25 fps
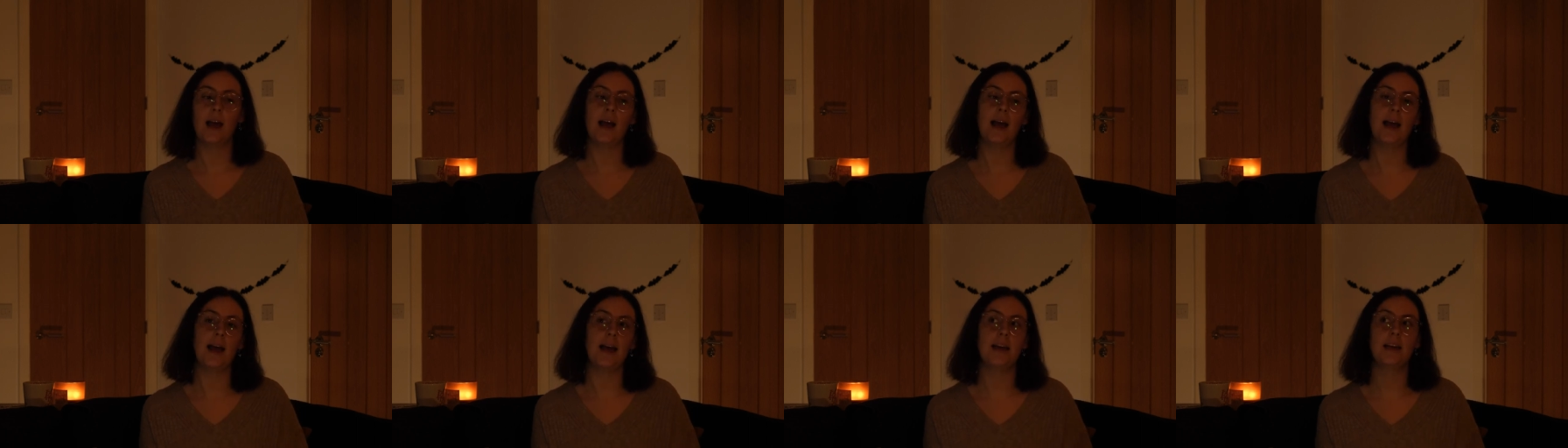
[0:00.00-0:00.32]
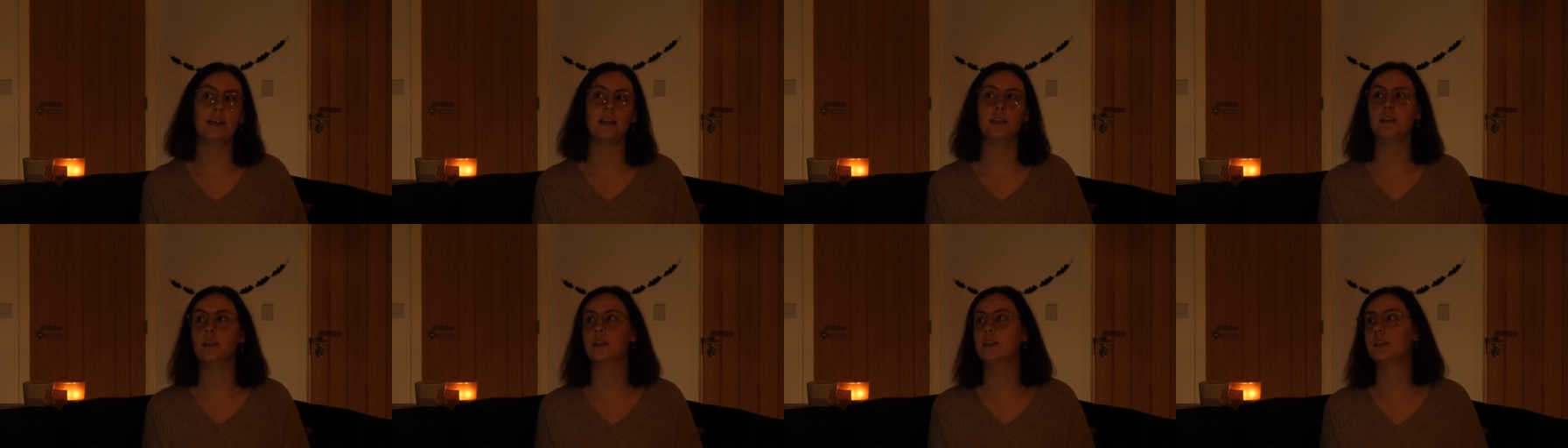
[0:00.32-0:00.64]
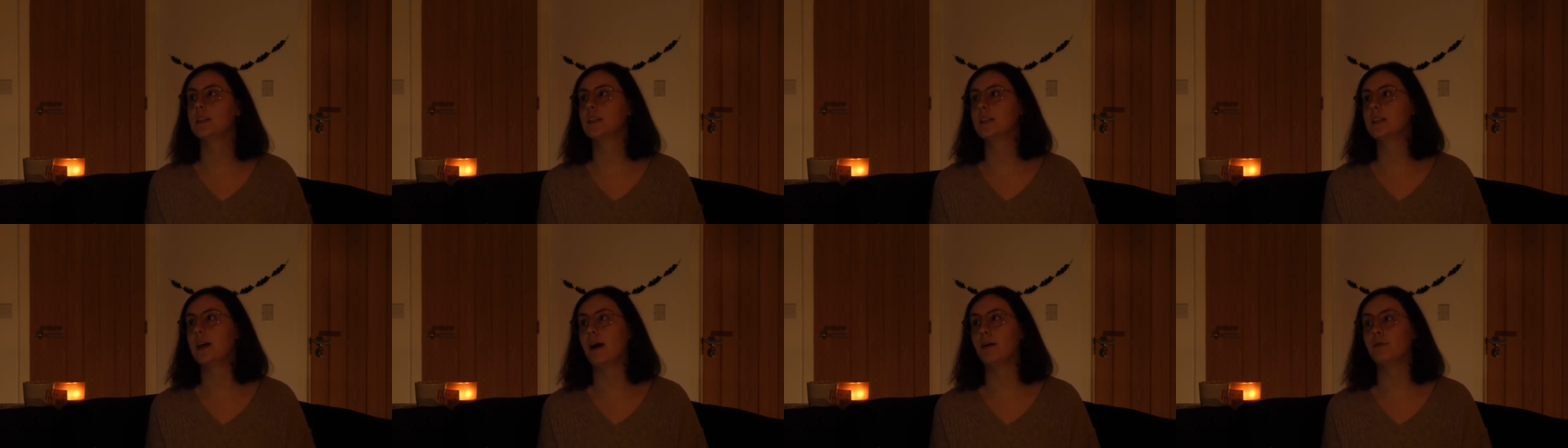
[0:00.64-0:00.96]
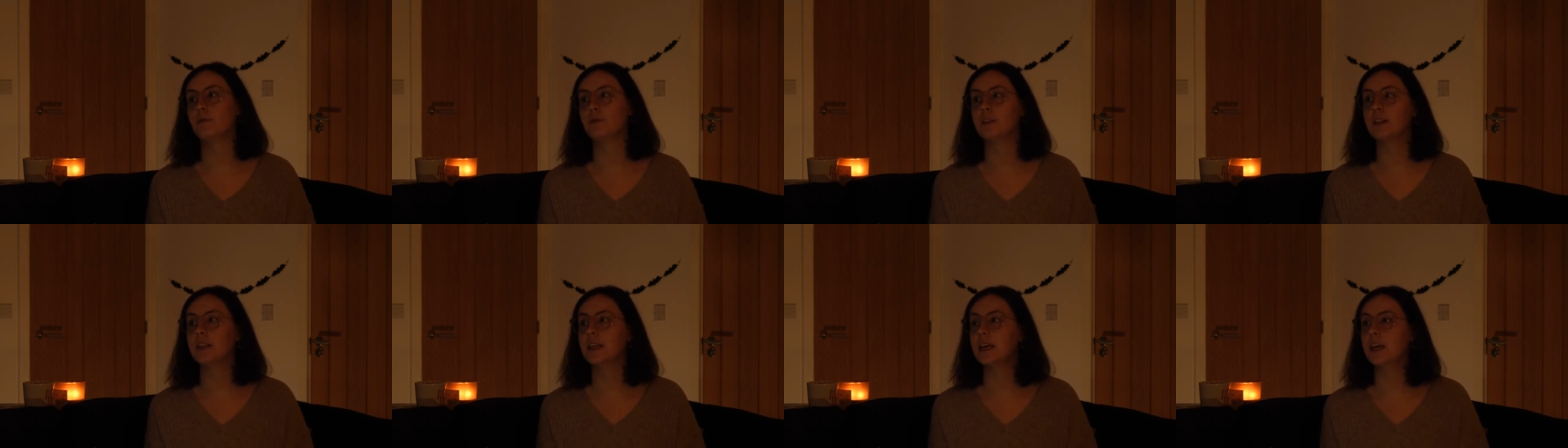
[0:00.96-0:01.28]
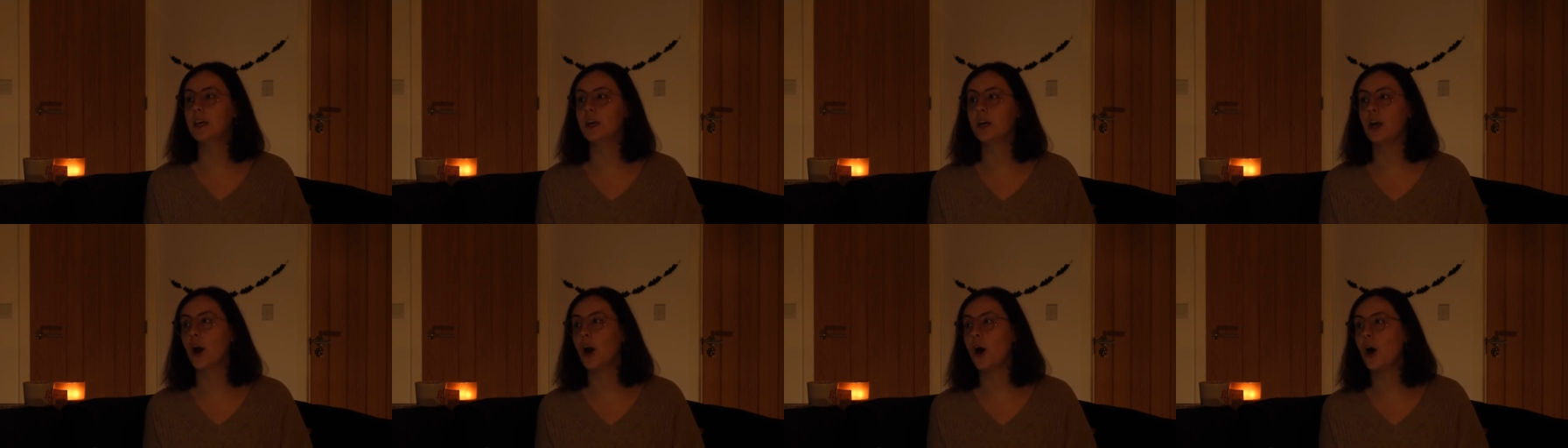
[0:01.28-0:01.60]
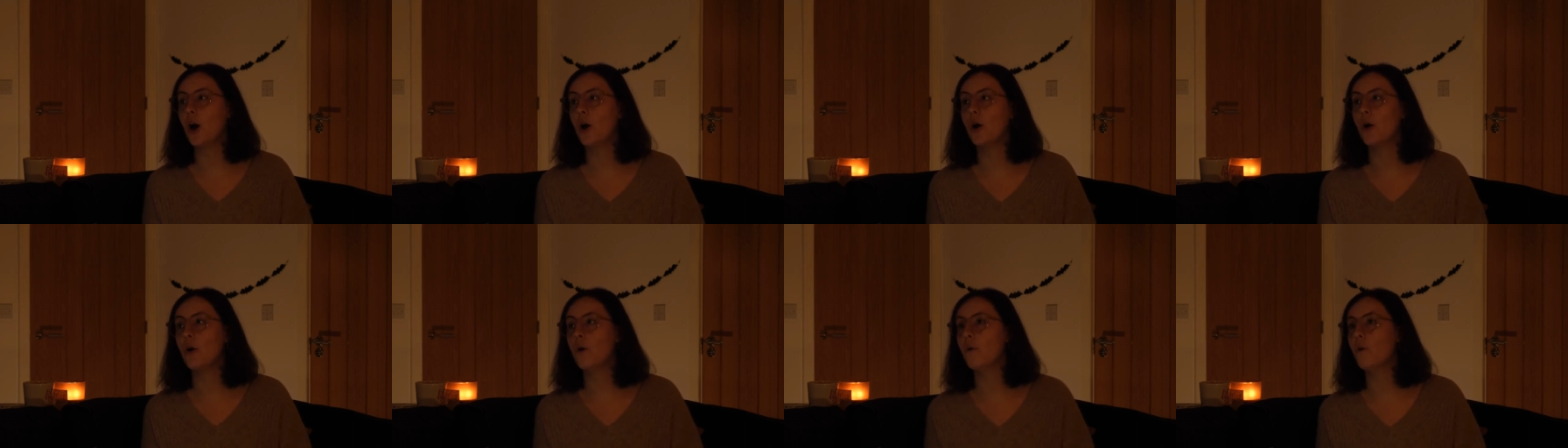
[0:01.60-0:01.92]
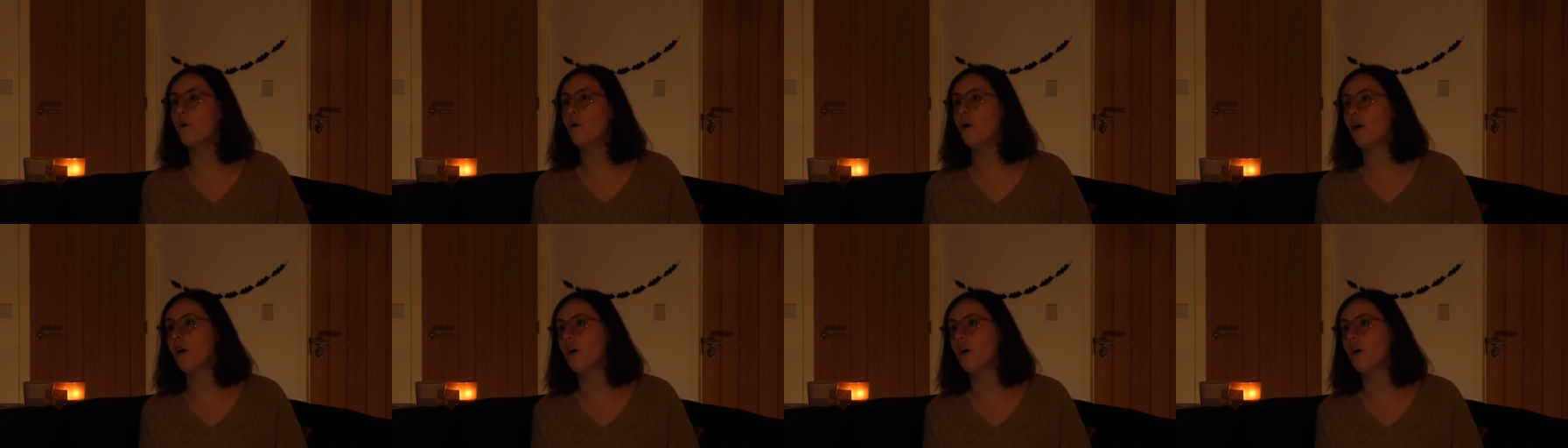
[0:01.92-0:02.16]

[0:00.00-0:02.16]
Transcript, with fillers: and definitely go